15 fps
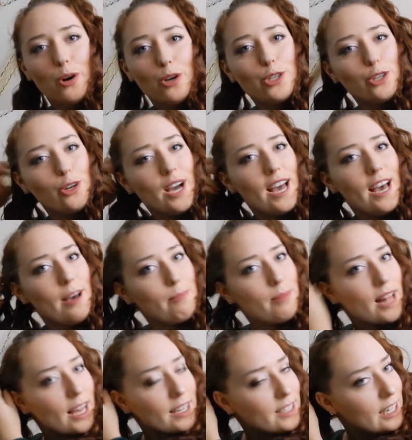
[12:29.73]
wash your hair,
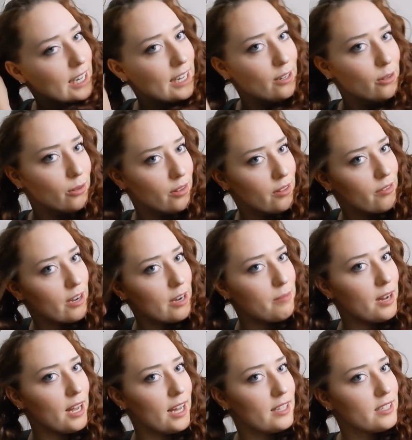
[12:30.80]
plait it in all the three
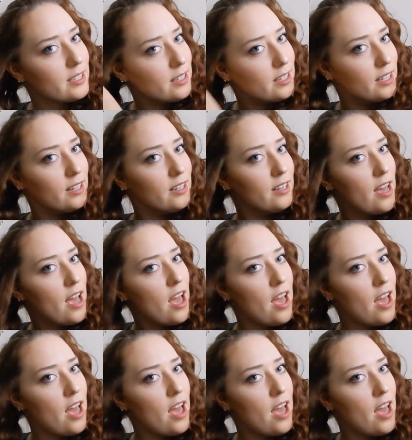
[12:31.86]
plaits, and then